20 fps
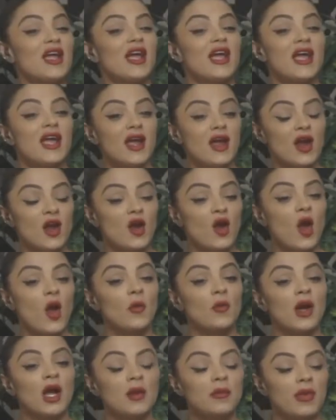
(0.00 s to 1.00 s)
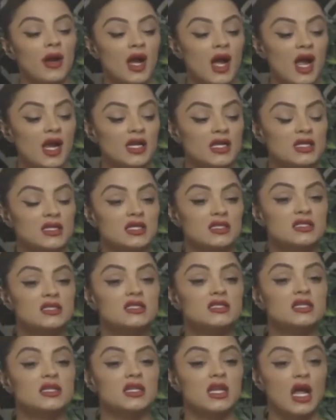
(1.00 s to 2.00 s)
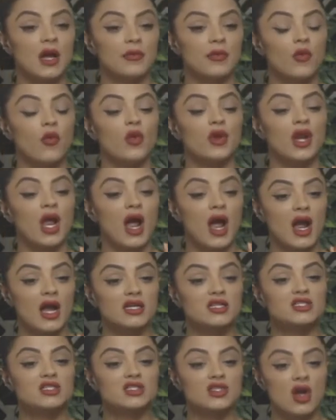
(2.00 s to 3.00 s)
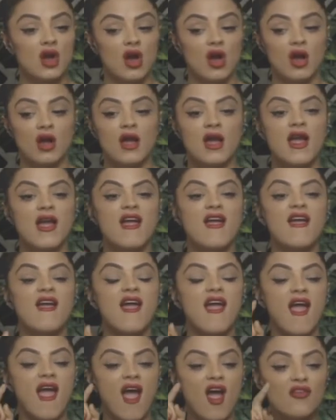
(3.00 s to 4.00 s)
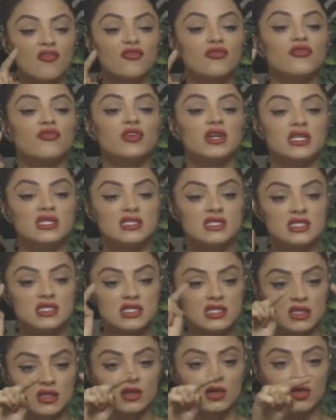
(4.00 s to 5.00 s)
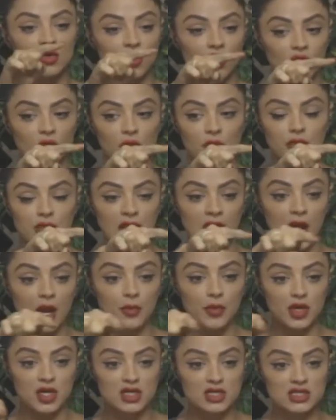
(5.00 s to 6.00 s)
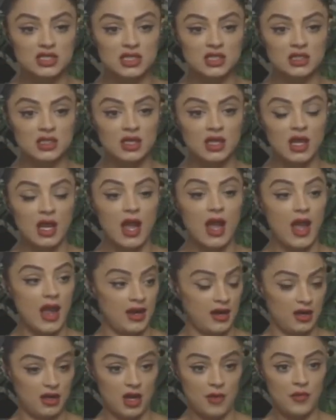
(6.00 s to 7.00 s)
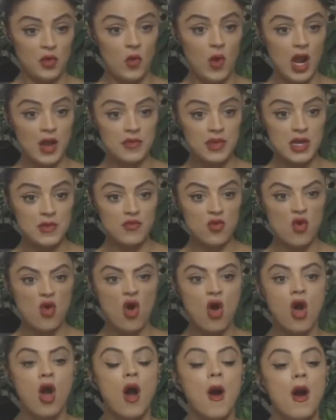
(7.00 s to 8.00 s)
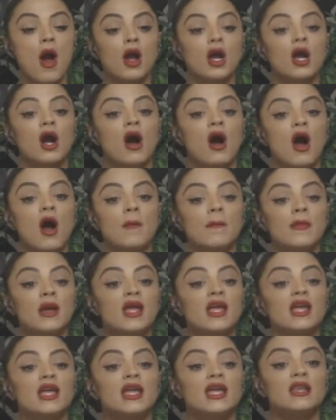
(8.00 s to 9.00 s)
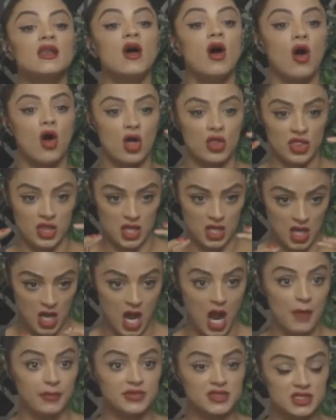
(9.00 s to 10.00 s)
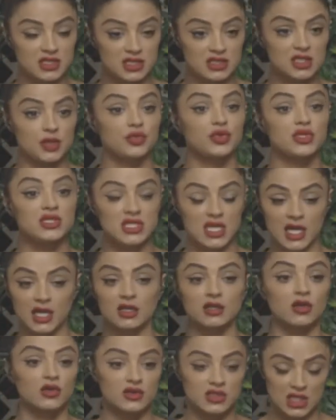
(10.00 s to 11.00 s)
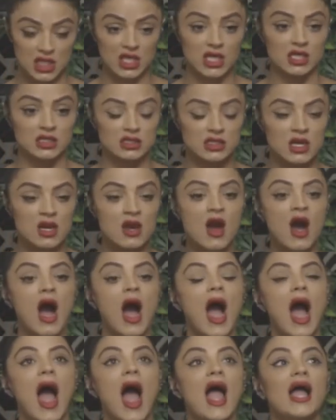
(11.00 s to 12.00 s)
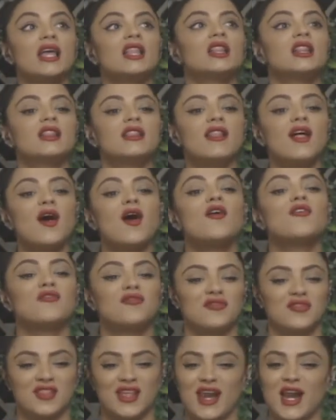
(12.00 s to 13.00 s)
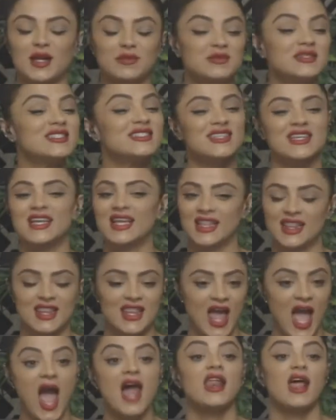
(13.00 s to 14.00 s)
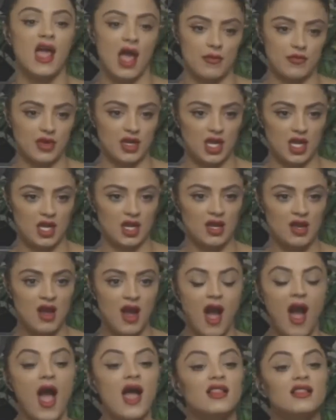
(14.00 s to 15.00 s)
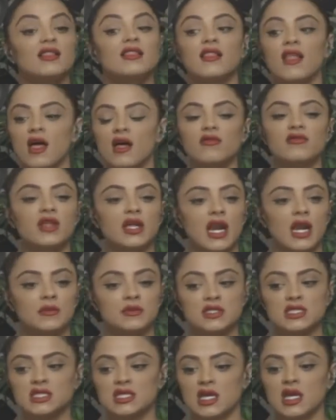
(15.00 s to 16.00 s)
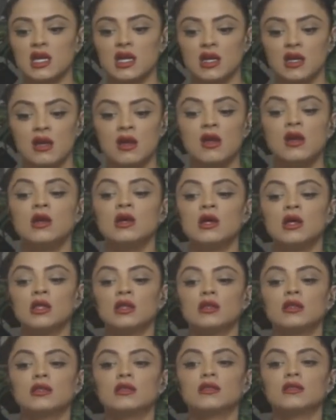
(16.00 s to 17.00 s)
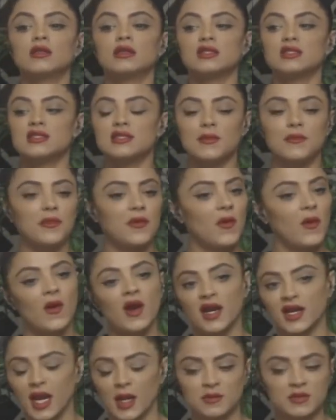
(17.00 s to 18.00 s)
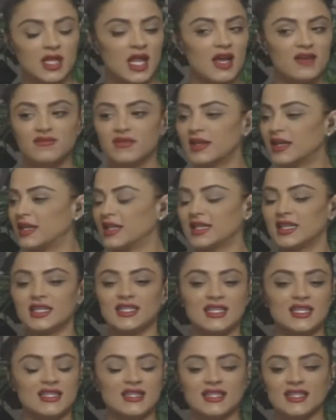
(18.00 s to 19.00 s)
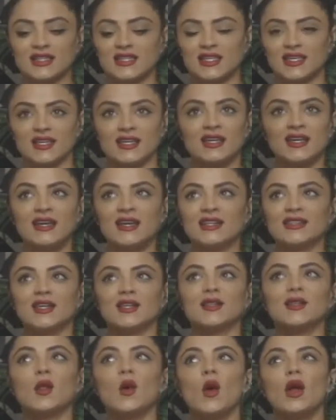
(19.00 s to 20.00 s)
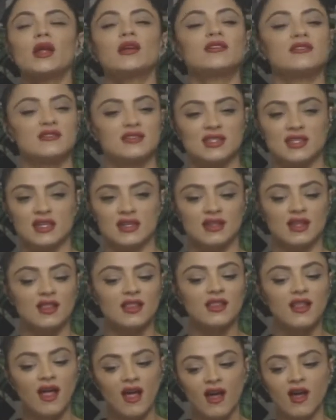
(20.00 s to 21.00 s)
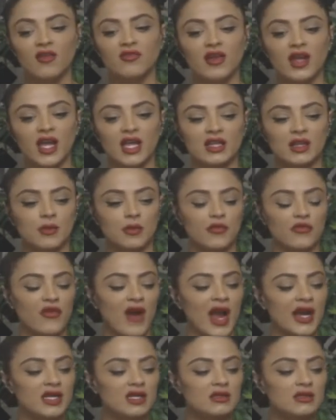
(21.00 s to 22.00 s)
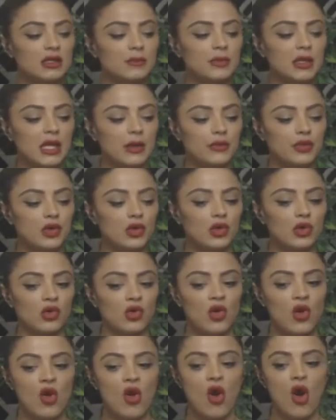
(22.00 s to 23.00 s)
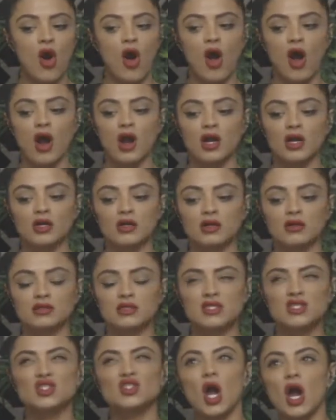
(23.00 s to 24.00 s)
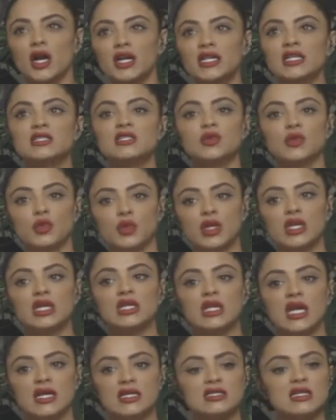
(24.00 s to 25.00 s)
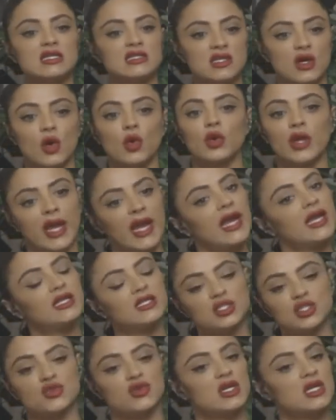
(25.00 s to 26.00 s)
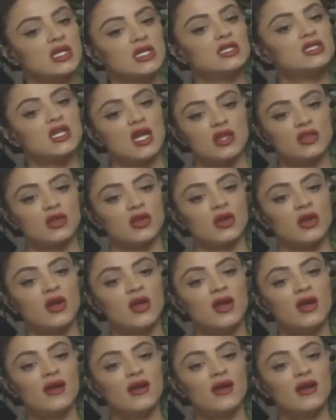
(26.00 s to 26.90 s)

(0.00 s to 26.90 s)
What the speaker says: hair on my body stood up when I saw every single black person and a couple white people come in on the cops to protect those kids. I love that I'm seeing that happening. I love that I'm seeing the support. I'm loving the loyalty, the love, and finally people are starting to realize it's okay to treat each other